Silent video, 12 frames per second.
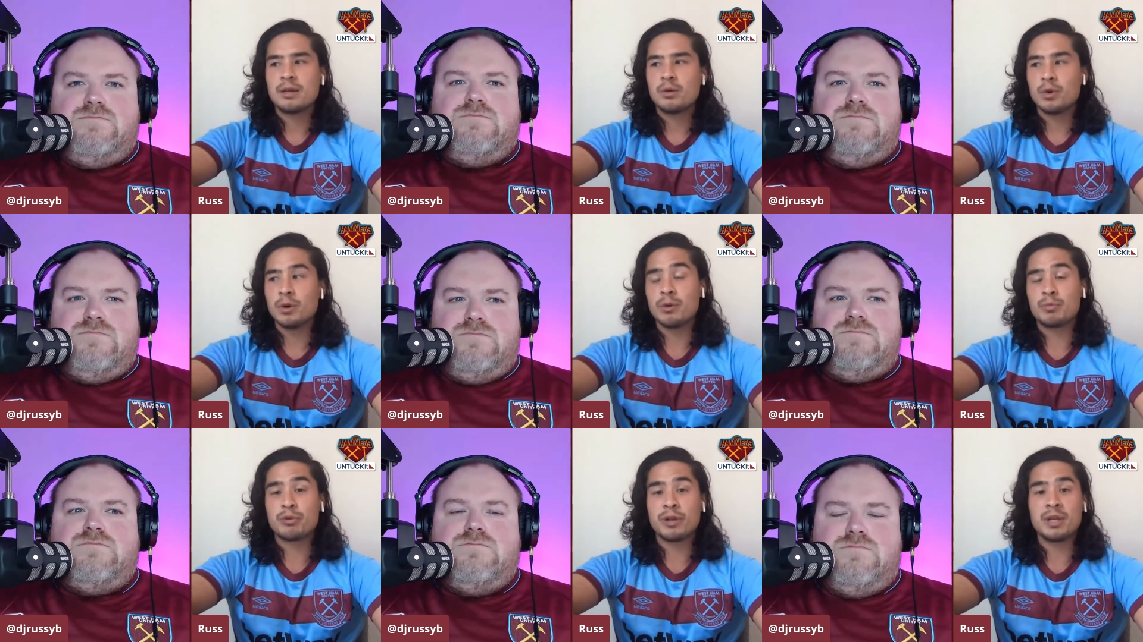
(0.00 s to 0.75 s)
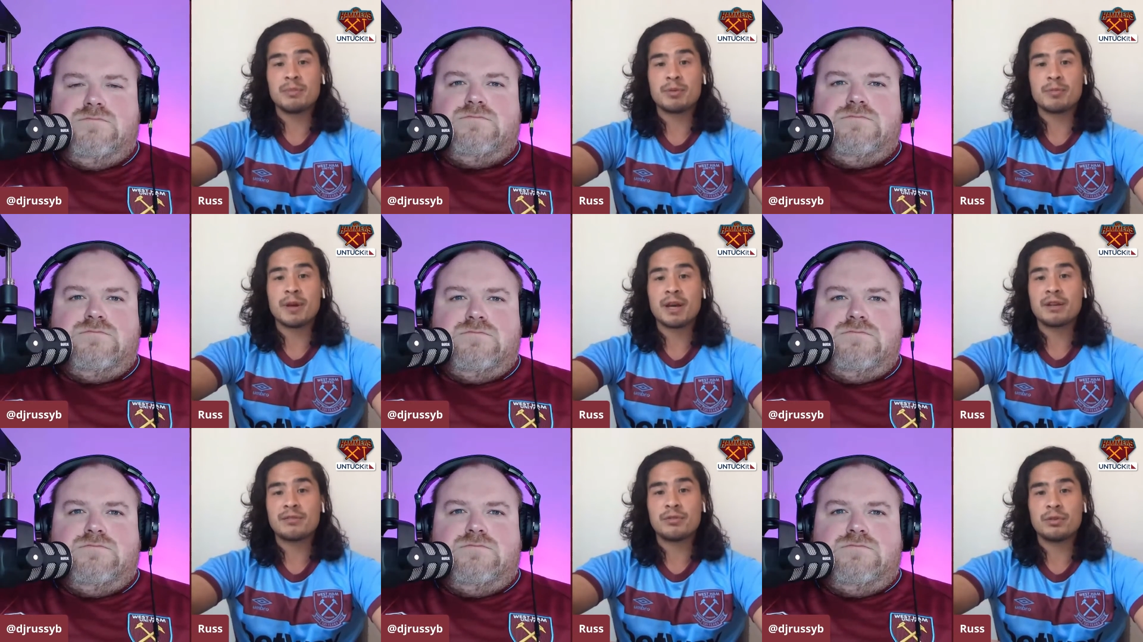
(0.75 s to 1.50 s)
Speaker 1: We were pretty
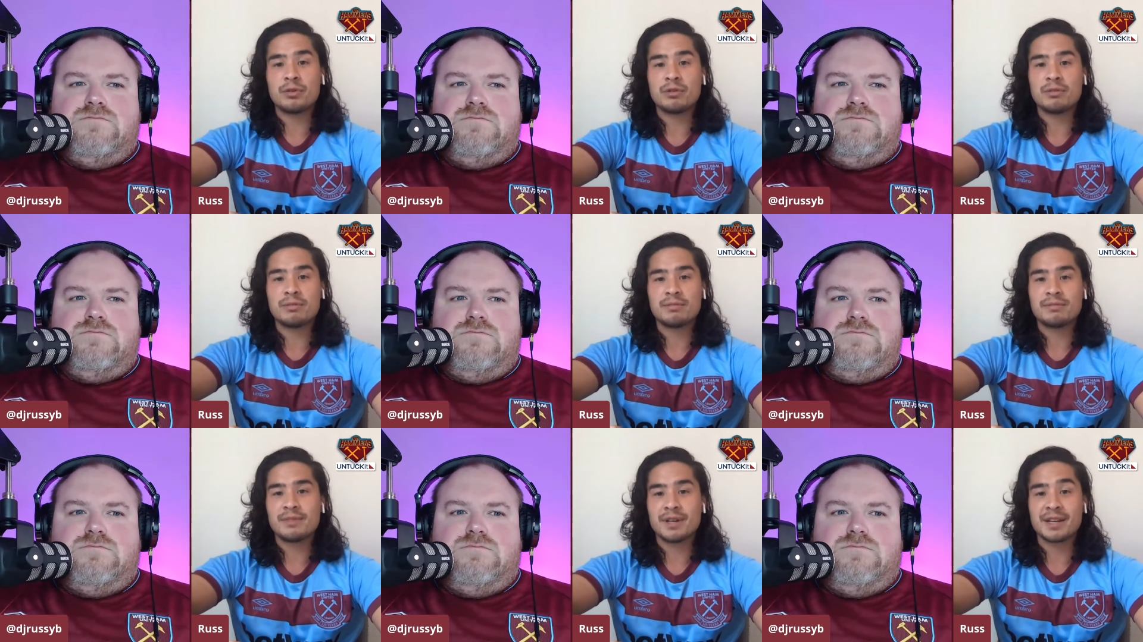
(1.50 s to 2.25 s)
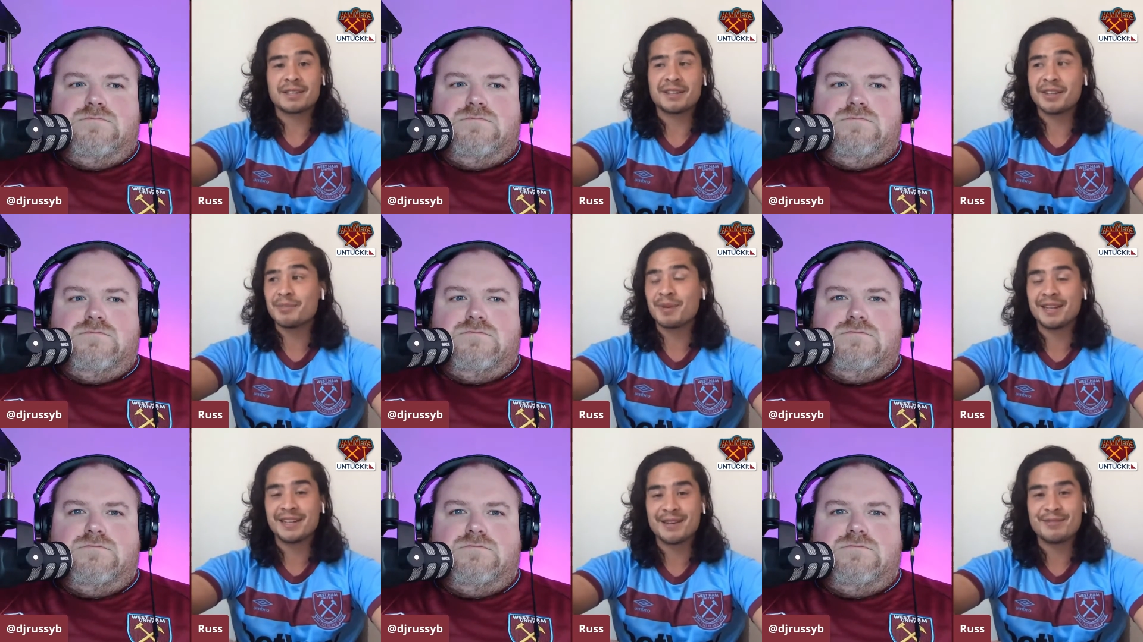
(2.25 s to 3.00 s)
prepared for, I guess, another
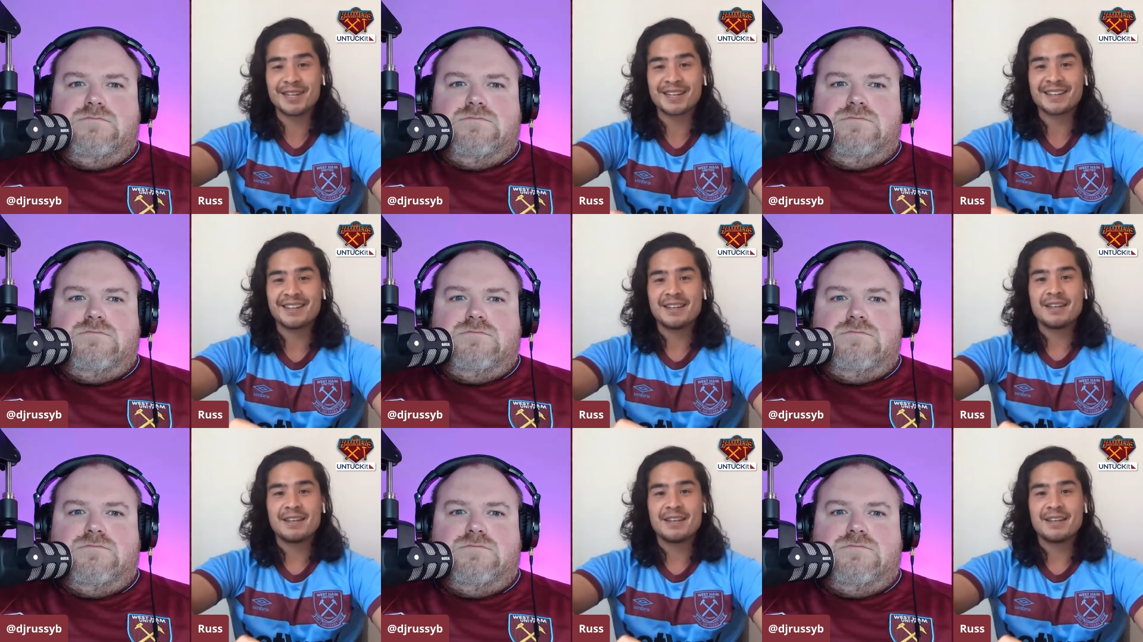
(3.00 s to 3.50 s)
pandemic.